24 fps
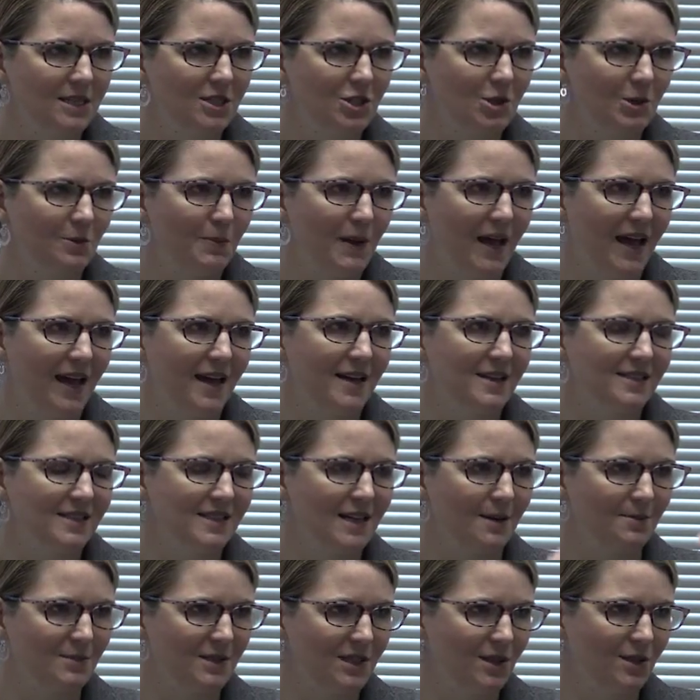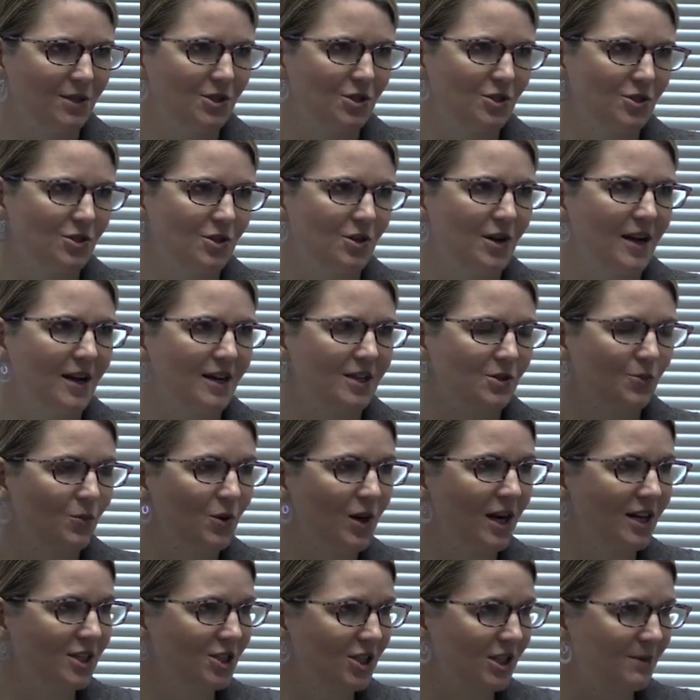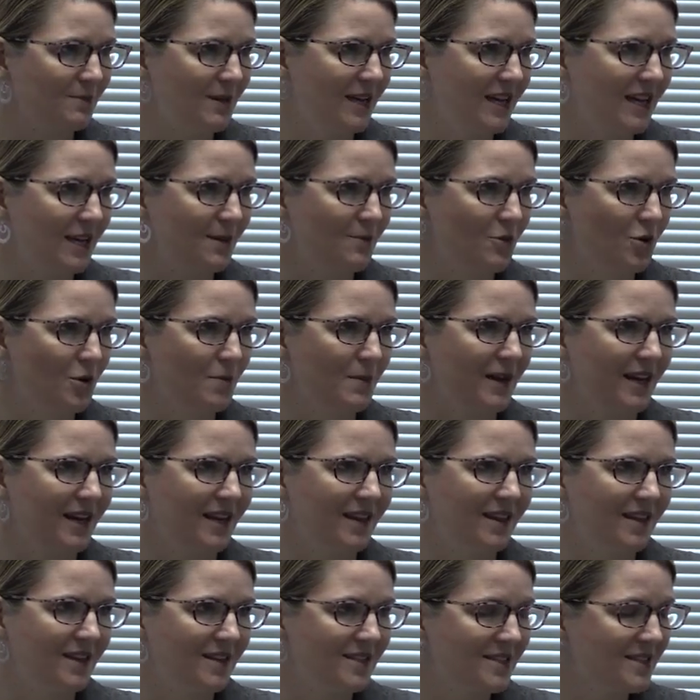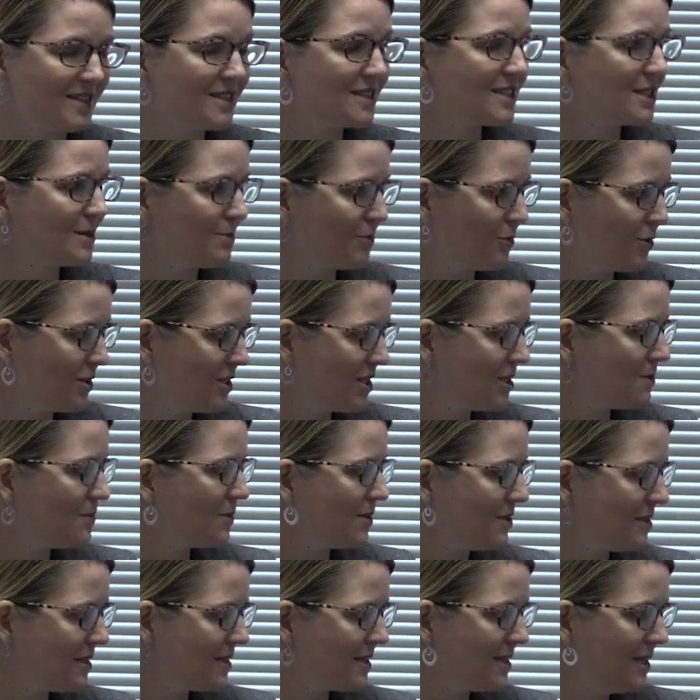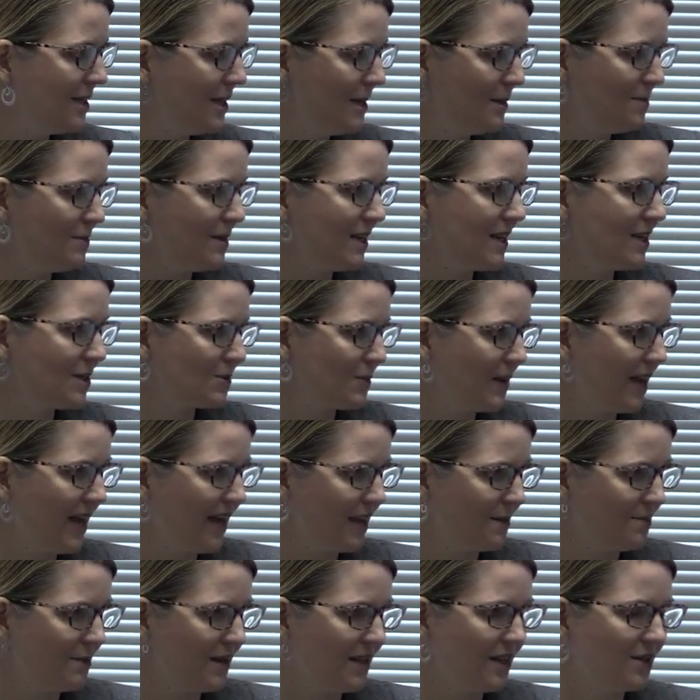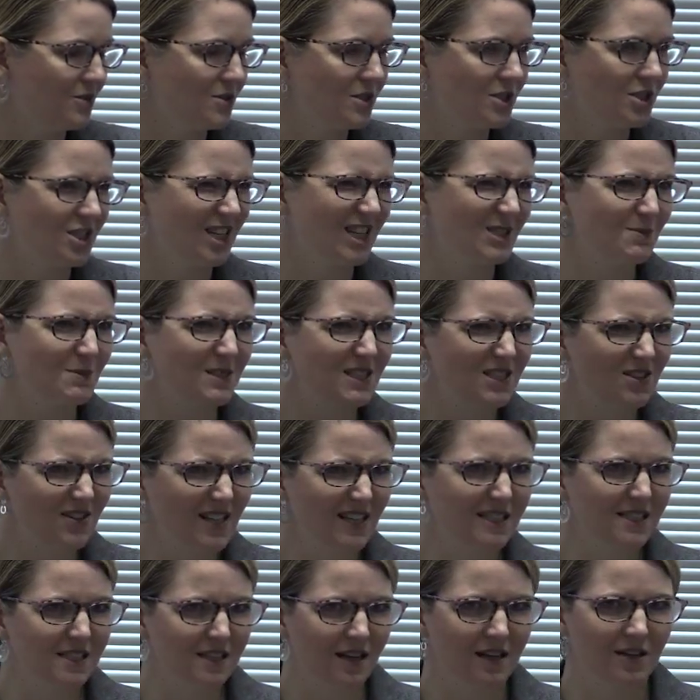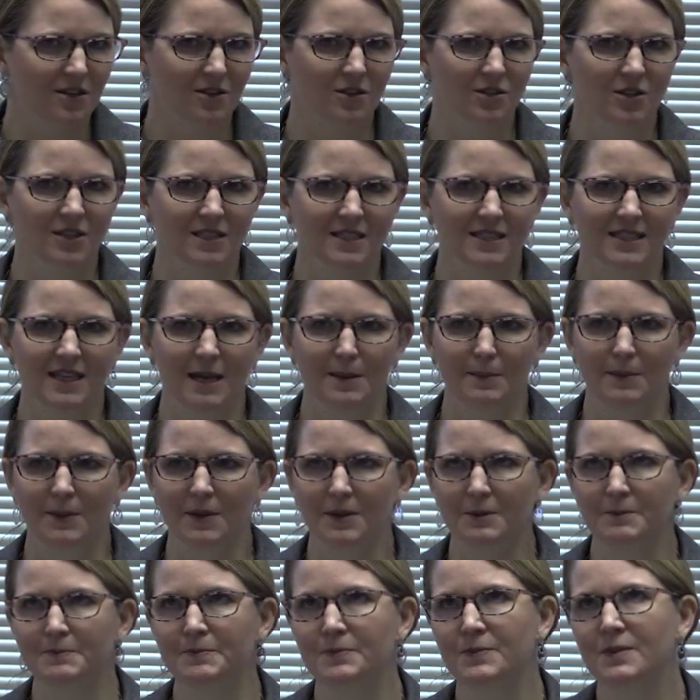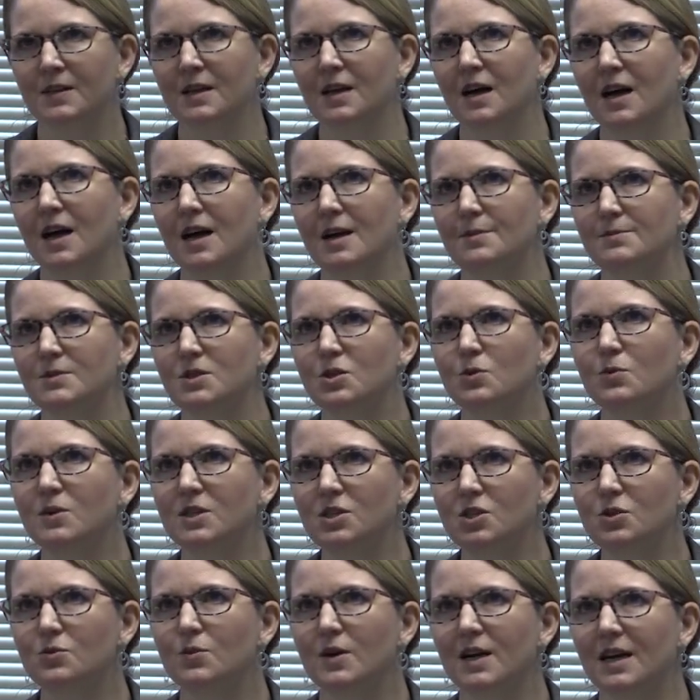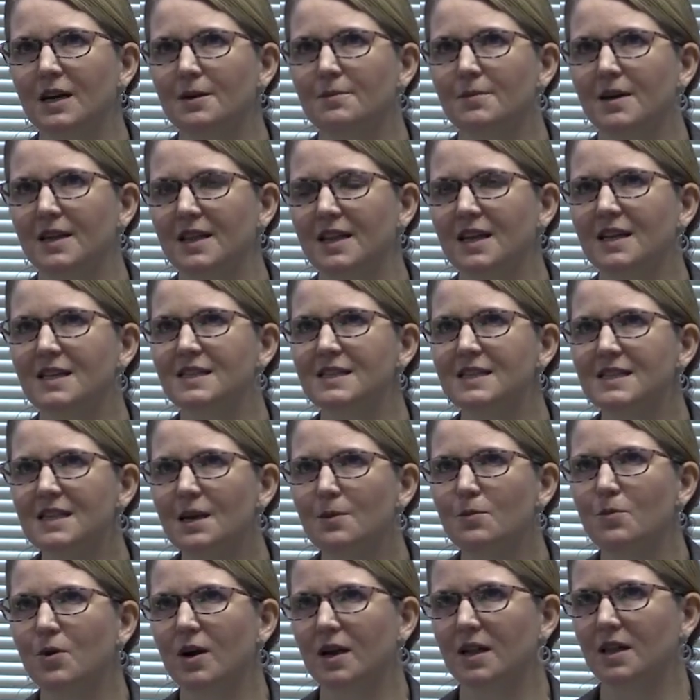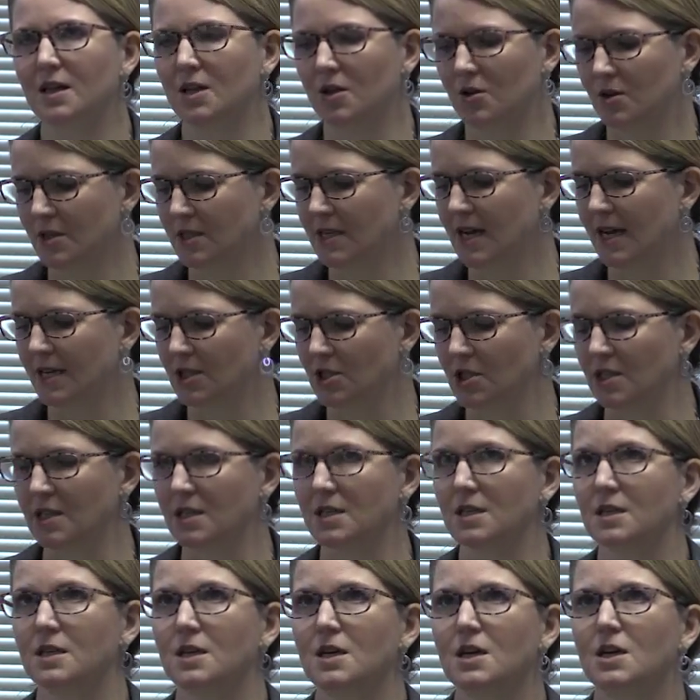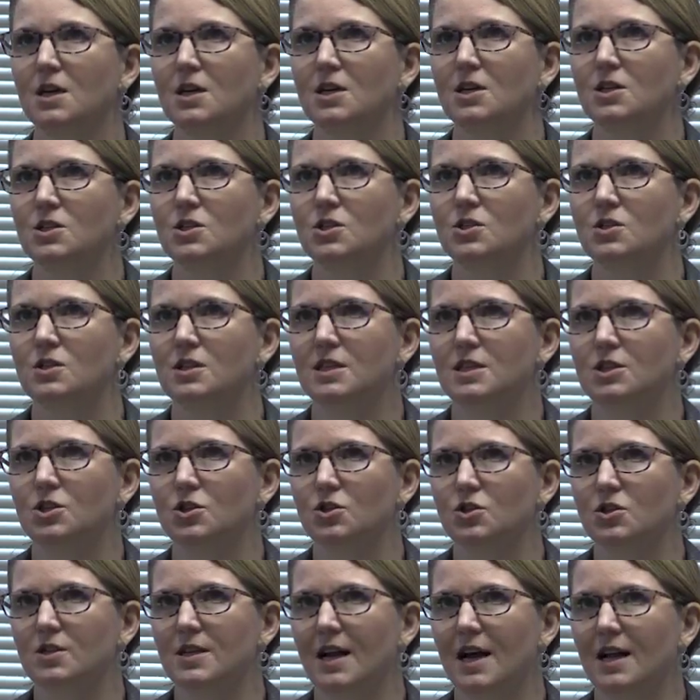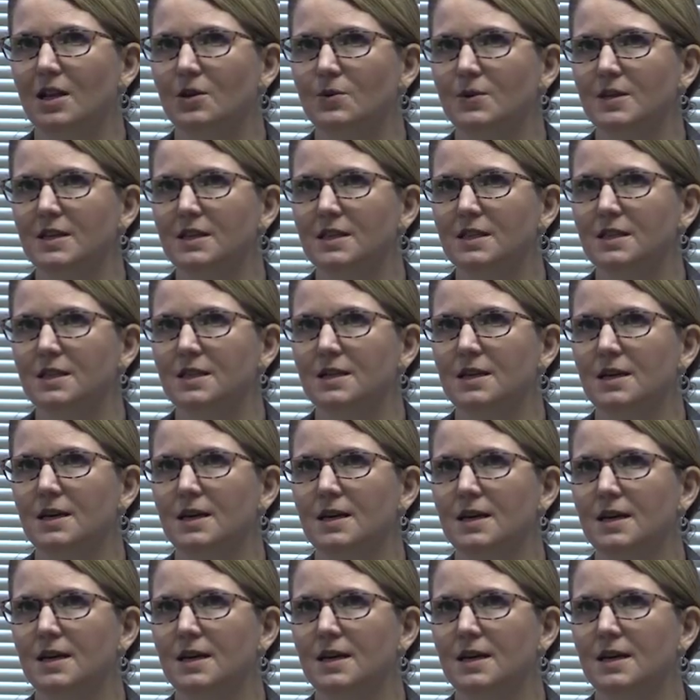teacher pay, some teachers are, act were actually making more money than assistant principals because we hadn't made those adjustments. So that's another good example. Um, so we do recommend that in some way that you're attaching it to teacher salaries.